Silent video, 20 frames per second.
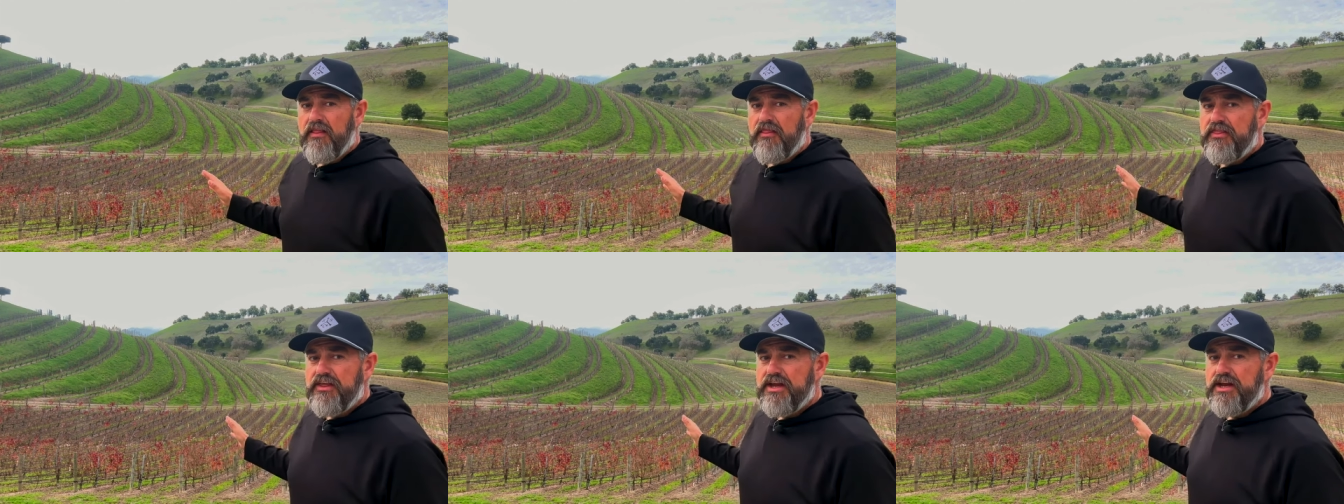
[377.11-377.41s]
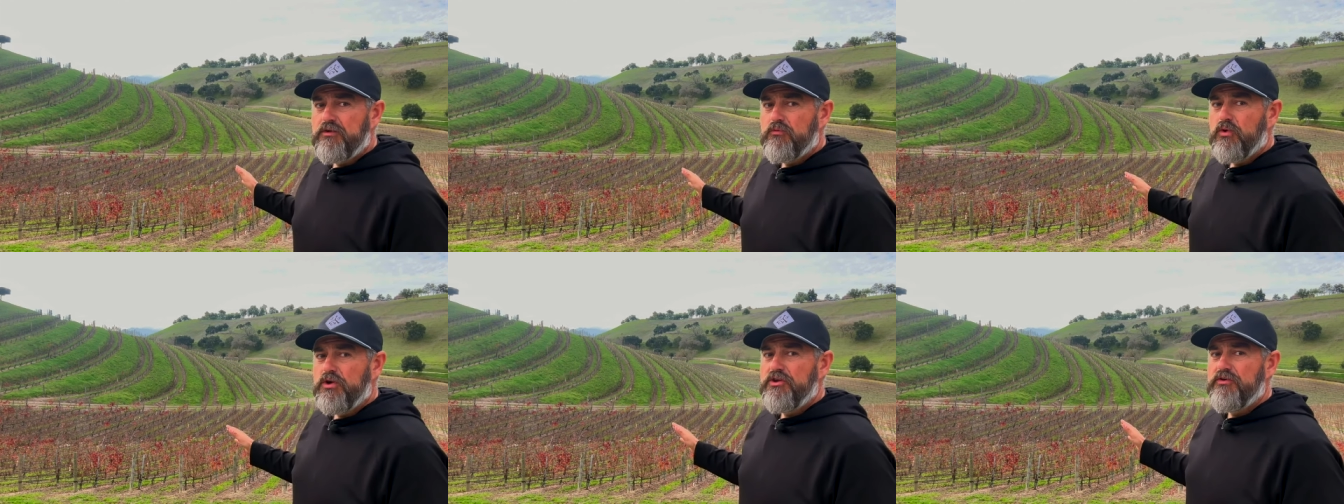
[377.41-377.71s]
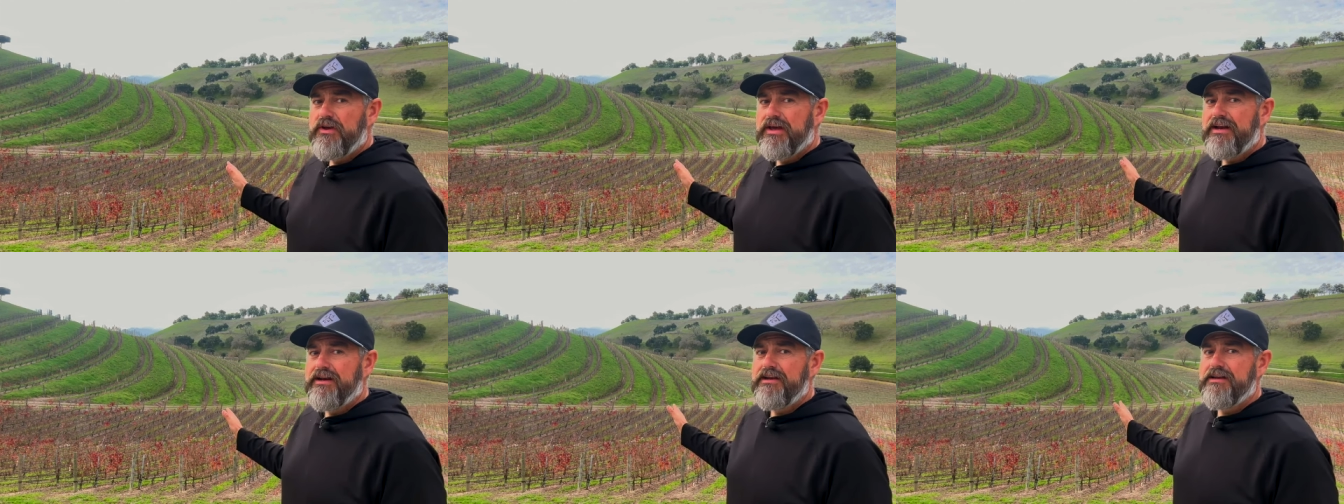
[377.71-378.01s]
Then when you
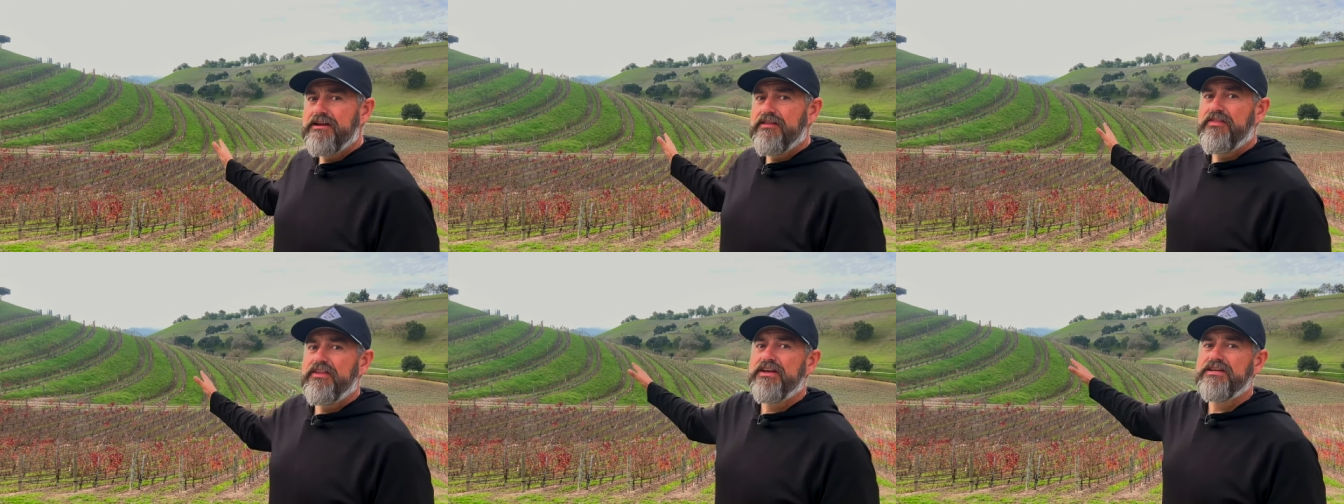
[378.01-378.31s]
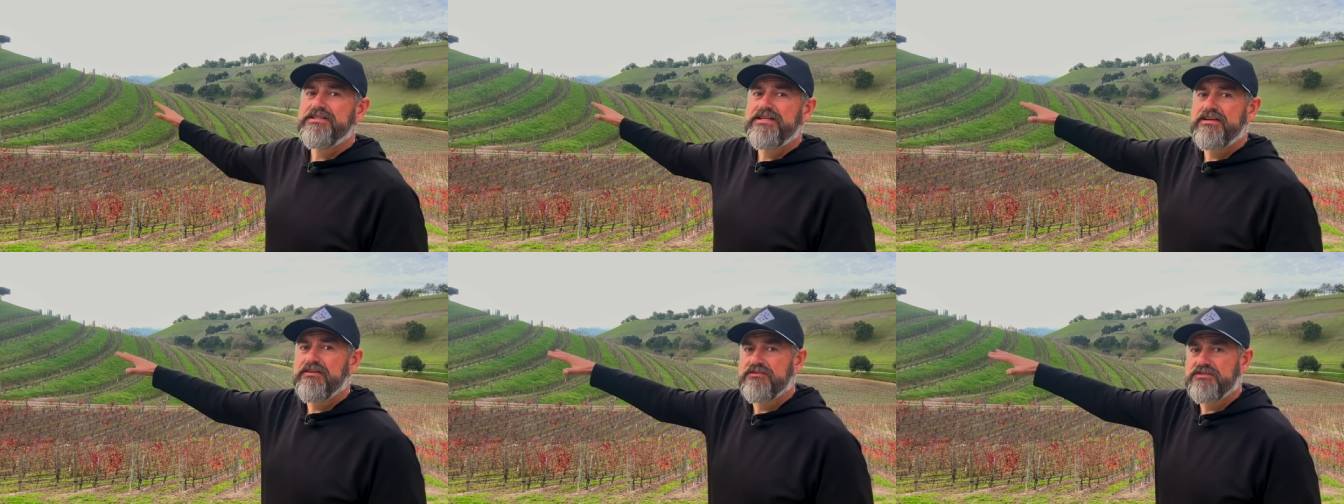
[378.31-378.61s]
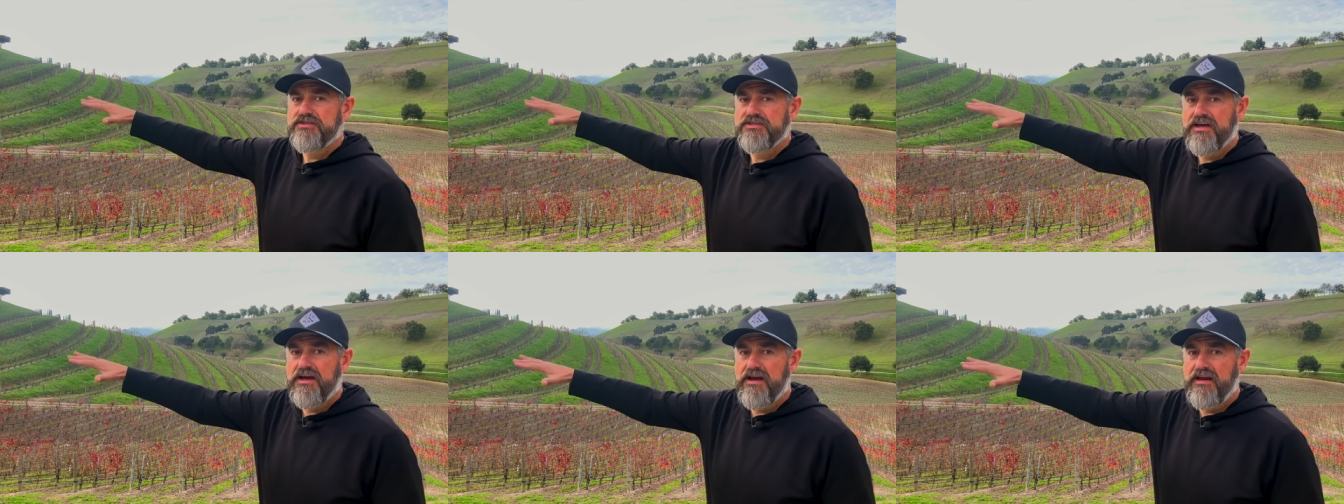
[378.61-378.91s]
get into this
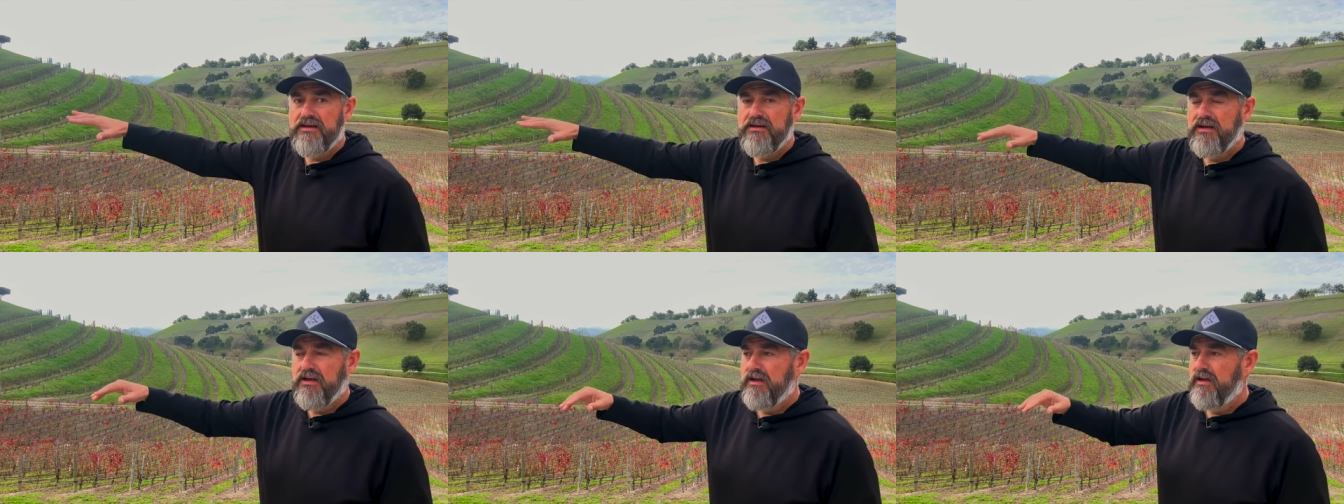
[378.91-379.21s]
hillside,